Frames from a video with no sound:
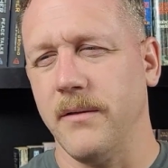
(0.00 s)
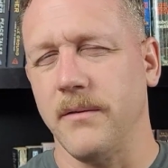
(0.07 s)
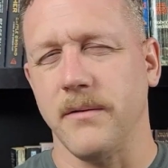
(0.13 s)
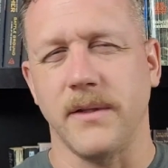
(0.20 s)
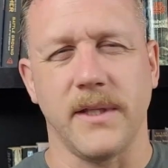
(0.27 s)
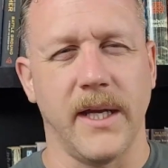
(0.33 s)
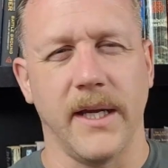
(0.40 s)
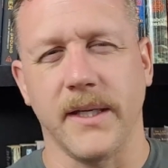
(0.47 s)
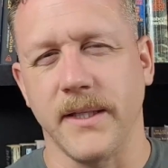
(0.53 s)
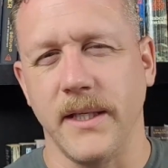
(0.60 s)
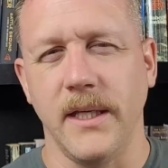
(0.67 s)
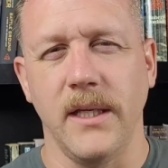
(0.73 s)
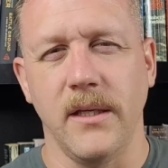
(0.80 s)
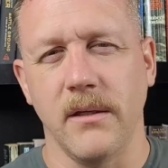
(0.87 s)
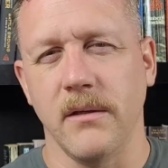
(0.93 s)

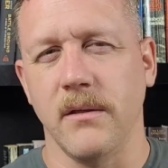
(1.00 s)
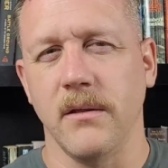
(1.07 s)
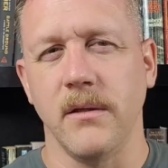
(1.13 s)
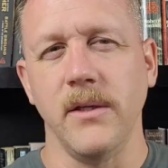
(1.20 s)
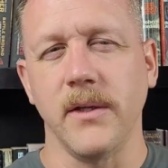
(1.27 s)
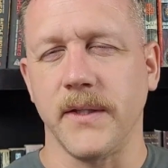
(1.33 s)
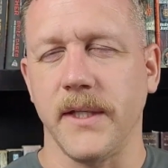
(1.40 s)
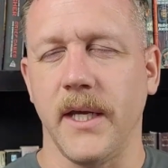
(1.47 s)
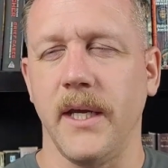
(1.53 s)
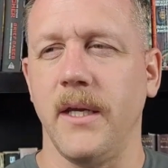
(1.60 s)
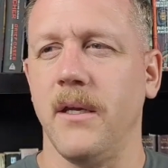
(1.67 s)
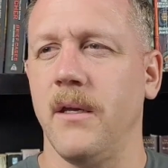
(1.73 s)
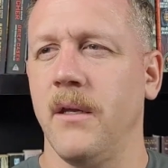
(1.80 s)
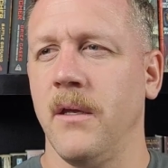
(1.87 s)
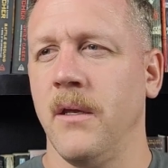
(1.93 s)
sexy, you could
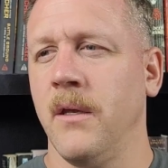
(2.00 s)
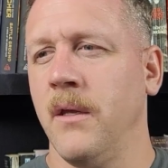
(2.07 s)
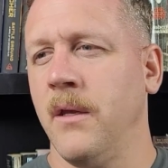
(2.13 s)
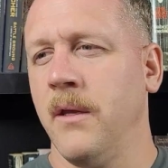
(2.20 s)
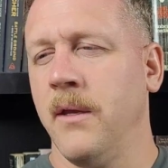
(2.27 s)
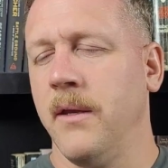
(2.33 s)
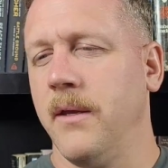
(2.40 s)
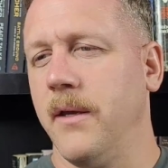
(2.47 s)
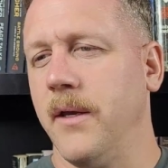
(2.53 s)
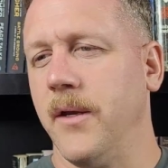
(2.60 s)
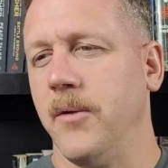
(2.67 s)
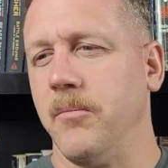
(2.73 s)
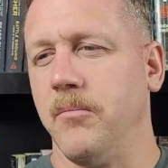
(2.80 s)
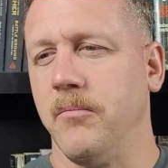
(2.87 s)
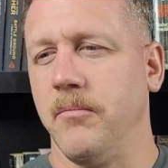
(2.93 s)
say.
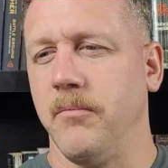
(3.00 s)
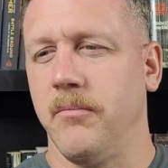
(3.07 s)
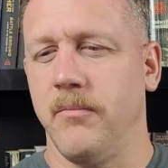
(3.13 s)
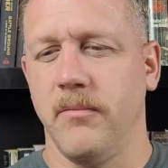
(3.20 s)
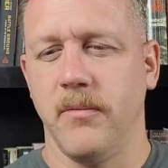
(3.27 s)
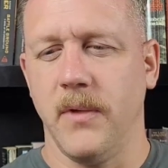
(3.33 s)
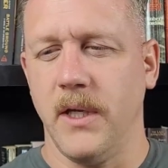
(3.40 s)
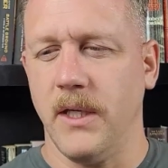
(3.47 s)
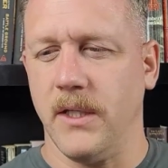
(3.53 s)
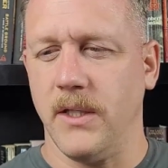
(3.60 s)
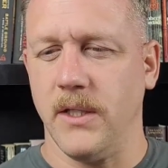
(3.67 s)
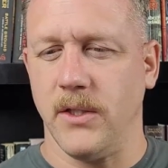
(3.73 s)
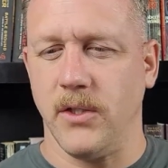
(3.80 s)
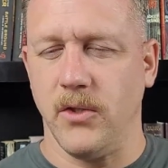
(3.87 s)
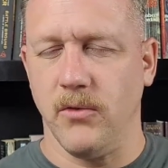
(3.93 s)
It's
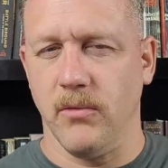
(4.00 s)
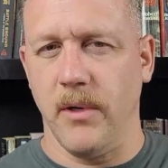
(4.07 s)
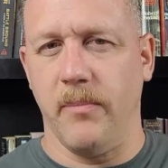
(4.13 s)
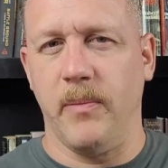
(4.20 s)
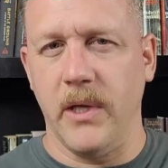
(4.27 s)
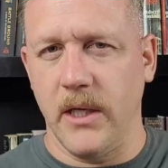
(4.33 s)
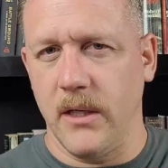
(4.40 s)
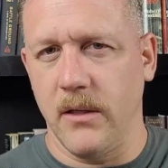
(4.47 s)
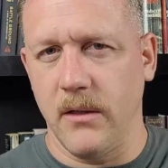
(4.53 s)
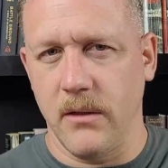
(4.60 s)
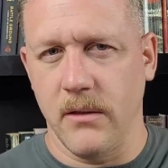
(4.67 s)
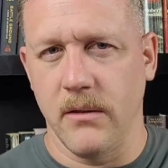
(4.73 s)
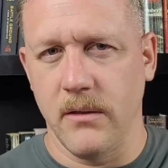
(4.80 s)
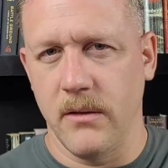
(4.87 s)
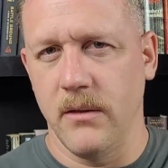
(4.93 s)
just dripping
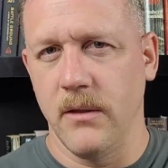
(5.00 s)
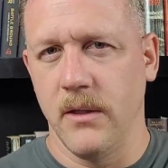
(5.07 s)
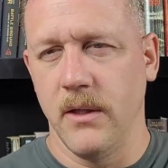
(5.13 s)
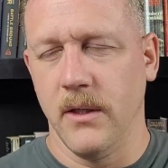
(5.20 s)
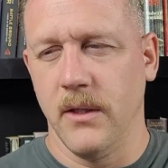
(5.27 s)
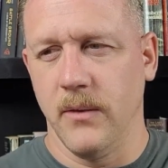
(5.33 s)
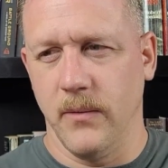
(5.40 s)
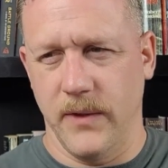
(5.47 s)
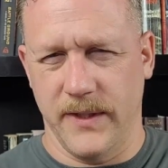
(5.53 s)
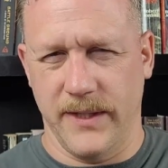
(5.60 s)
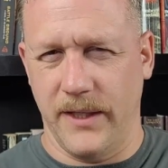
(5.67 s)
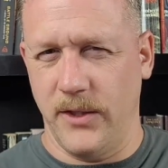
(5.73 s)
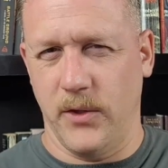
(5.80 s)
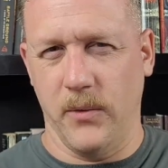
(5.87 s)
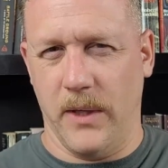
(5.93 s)
with
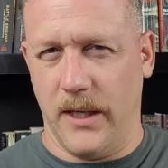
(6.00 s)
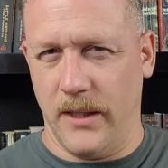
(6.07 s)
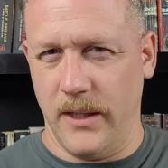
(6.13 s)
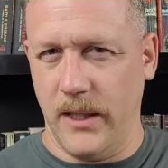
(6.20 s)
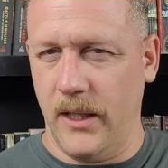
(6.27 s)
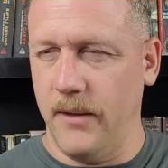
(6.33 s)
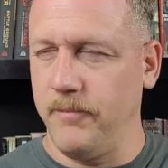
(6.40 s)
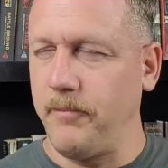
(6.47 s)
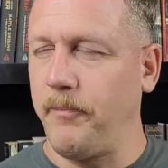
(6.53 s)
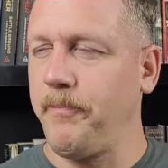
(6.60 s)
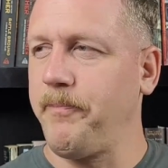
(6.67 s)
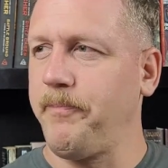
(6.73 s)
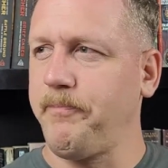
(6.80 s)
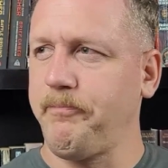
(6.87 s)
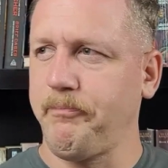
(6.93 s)
sensuality.
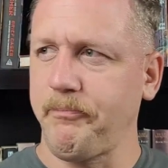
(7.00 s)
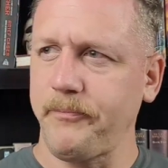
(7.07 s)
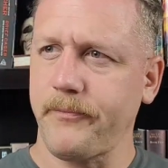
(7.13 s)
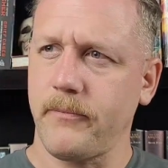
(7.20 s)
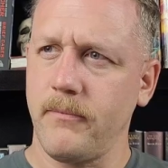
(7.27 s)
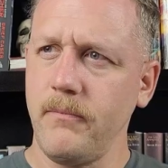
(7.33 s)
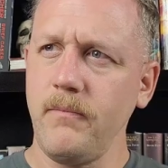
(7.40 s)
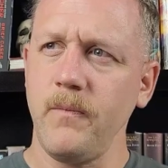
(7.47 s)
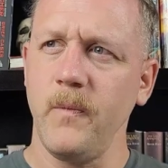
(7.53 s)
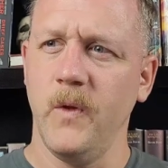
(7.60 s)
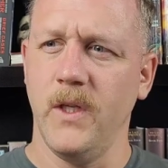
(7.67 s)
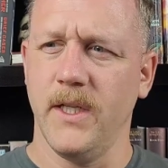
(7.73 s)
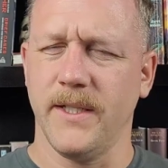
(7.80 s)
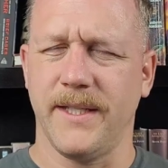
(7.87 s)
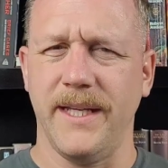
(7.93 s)

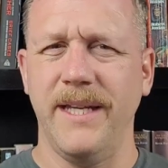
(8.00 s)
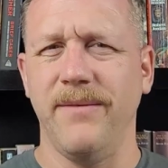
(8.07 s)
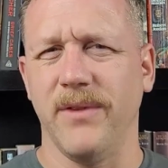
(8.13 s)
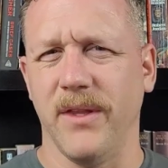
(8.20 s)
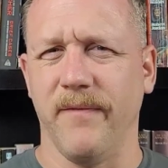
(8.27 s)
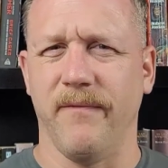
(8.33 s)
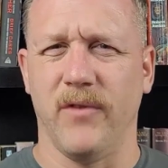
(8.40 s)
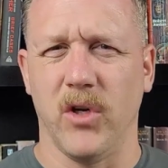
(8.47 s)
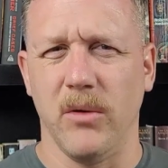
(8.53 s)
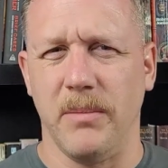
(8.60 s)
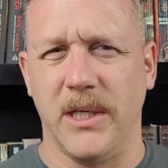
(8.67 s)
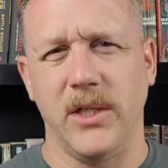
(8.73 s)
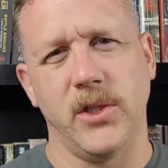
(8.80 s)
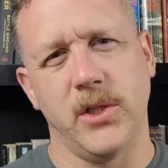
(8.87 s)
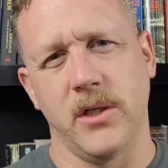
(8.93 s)
Just even the
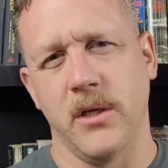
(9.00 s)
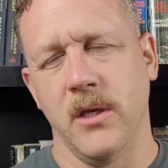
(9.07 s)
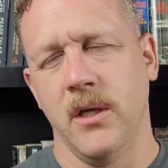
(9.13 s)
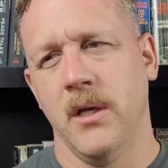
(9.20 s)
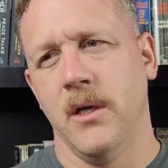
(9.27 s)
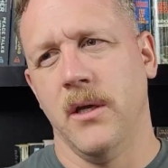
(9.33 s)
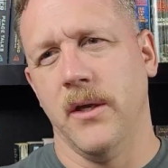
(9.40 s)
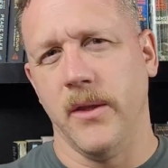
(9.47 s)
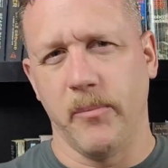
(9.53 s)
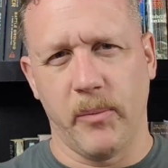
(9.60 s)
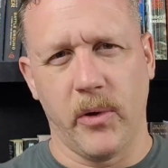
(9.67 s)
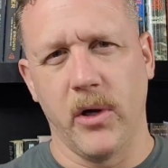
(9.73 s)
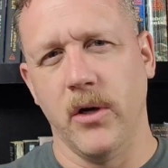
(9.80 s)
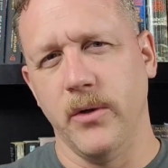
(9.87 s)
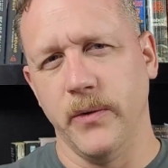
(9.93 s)
verbiage and the
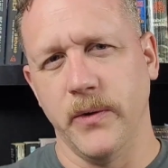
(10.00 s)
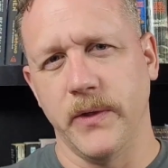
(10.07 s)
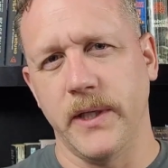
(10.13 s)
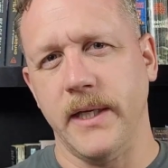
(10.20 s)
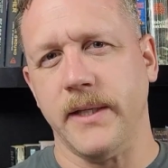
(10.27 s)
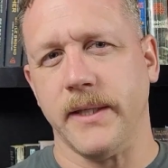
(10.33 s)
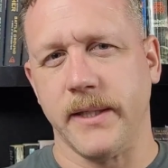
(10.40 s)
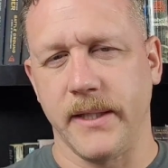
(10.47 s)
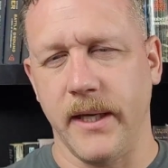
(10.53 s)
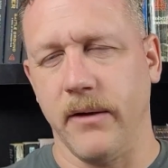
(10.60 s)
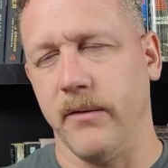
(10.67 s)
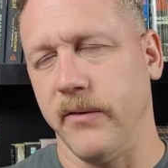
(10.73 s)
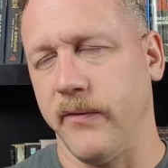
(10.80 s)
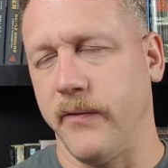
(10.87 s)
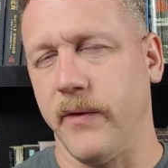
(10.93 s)
prose
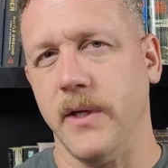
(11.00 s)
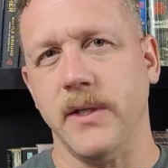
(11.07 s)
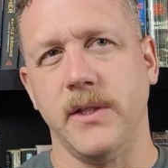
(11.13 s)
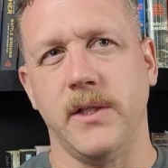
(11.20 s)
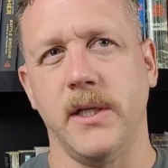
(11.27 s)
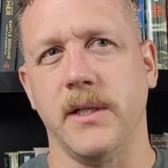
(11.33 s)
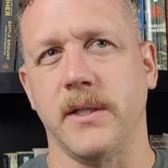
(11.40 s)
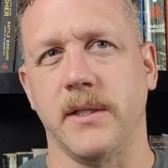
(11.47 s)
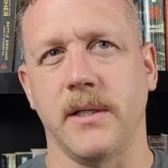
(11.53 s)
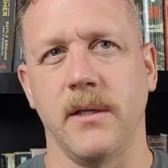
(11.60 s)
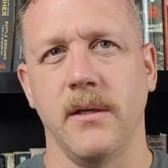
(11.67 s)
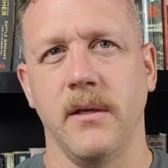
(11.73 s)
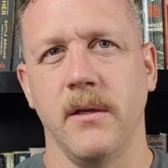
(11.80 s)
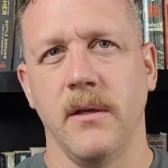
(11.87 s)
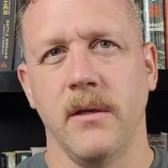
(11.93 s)
itself is just
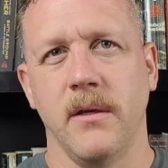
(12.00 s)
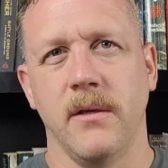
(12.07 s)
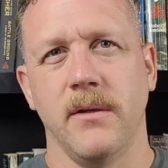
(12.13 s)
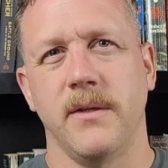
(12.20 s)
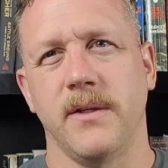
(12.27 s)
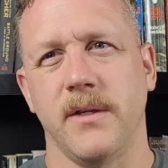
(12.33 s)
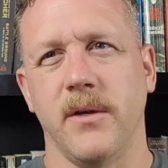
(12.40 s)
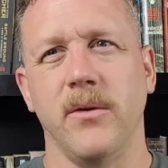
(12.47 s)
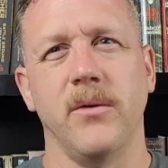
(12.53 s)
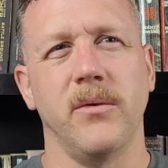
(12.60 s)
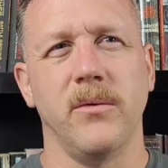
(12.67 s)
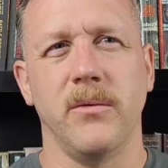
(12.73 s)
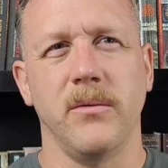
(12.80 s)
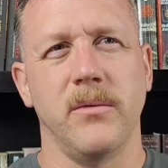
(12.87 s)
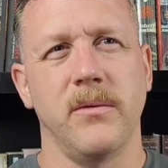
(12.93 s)

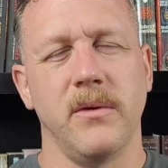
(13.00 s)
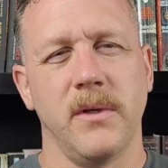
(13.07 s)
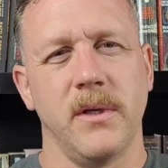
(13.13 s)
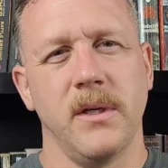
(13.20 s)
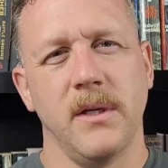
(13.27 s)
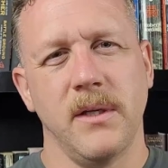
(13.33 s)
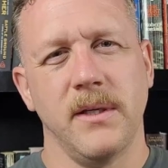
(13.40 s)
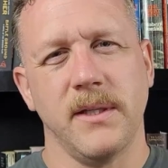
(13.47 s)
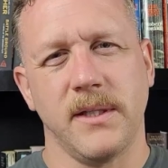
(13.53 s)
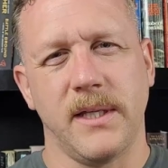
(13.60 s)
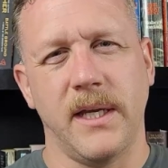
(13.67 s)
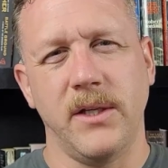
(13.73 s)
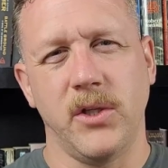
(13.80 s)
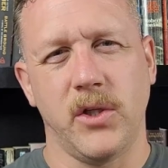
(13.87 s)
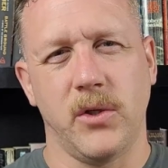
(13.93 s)
so
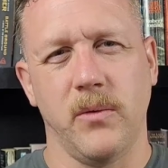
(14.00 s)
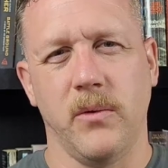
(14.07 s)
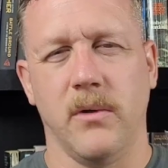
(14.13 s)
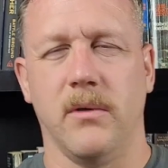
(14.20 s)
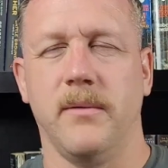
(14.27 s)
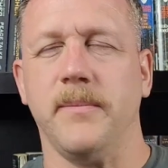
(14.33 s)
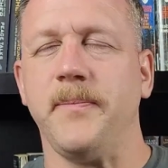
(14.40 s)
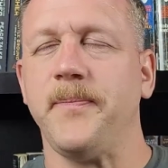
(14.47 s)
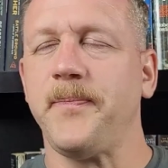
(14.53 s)
sensual,